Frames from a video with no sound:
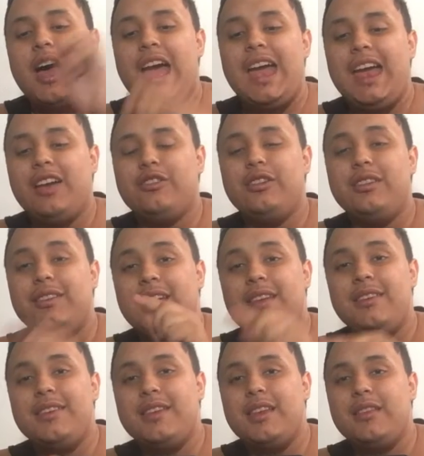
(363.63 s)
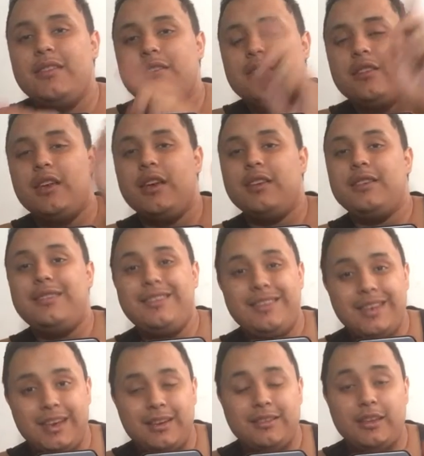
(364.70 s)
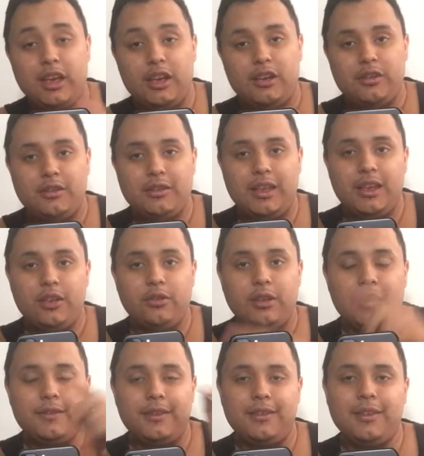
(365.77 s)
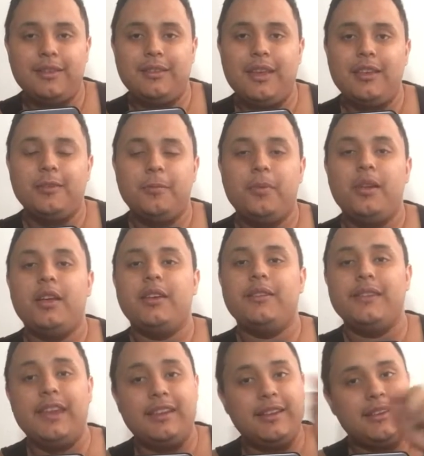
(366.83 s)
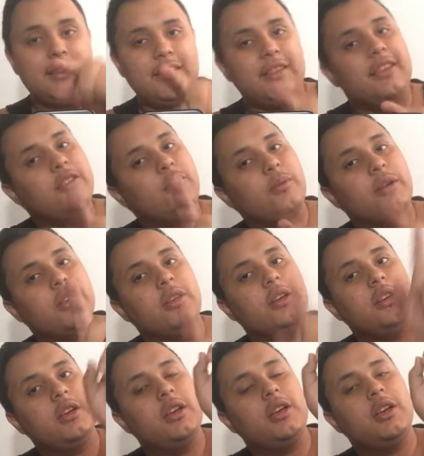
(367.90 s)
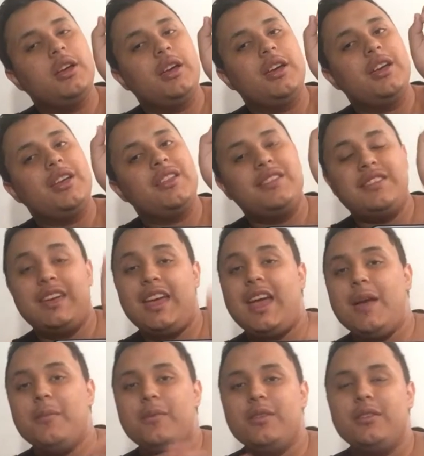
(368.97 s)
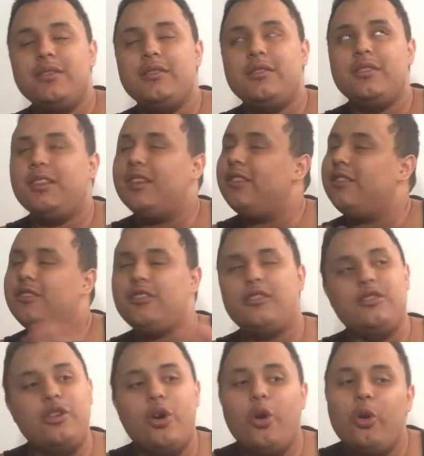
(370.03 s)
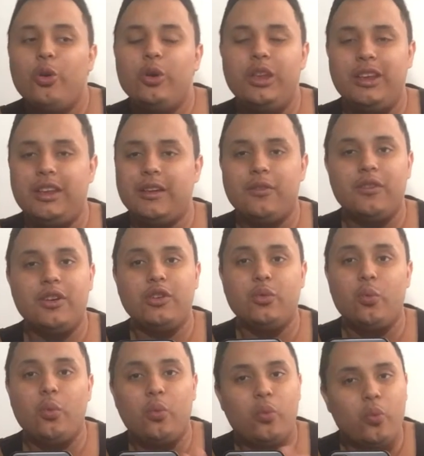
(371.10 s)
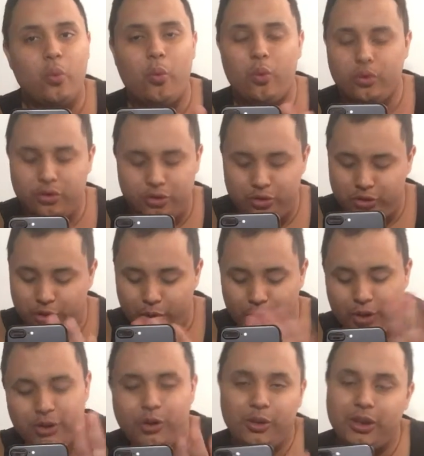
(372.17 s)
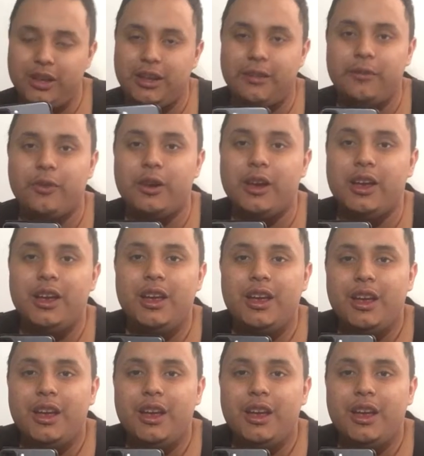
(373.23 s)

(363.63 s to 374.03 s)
I actually tested it, the 6, because I used to have the 6S Plus, and I tested this one. The camera is totally different. Totally different.